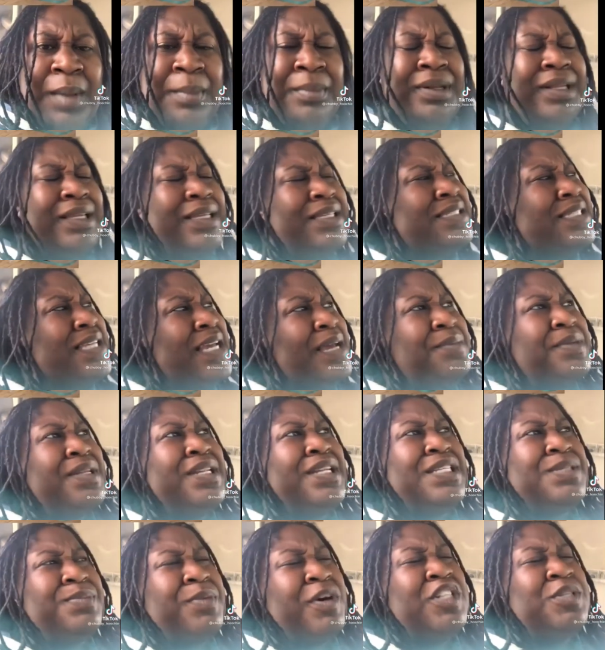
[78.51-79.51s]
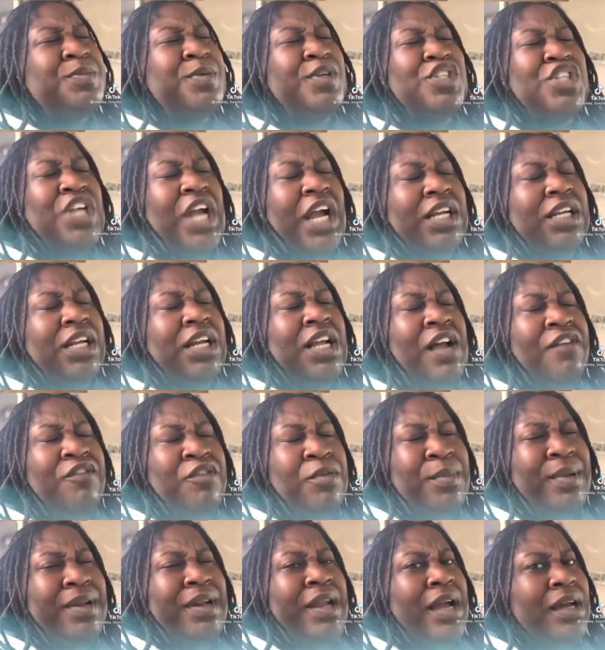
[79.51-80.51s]
Please tell me these supposed to be chocolate
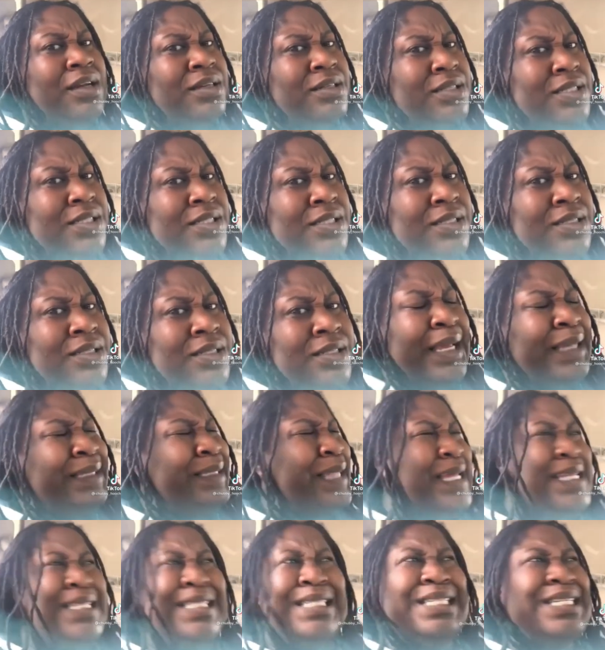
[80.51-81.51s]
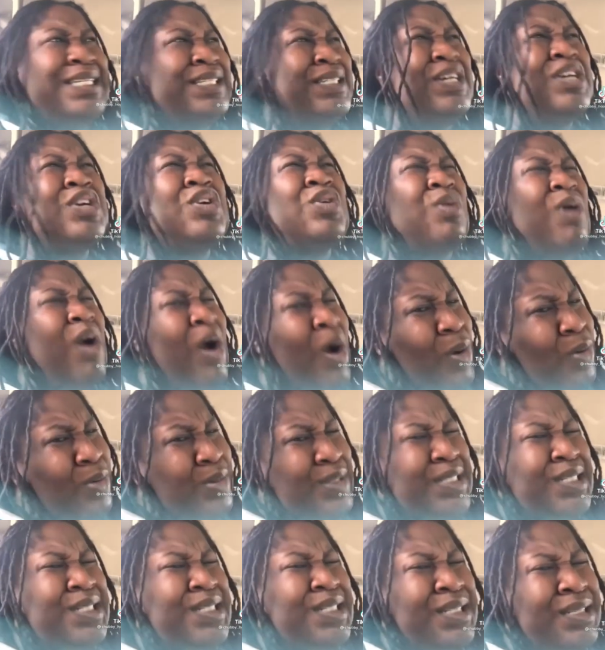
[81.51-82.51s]
covered bananas. They still look
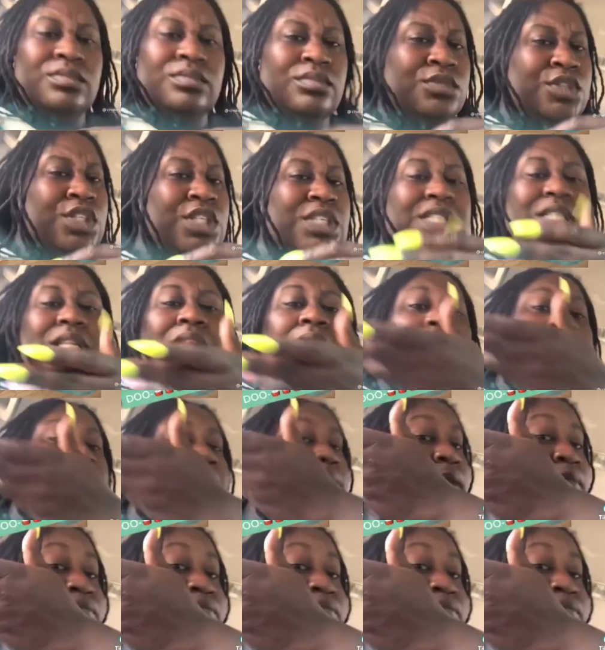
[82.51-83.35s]
gross. Just like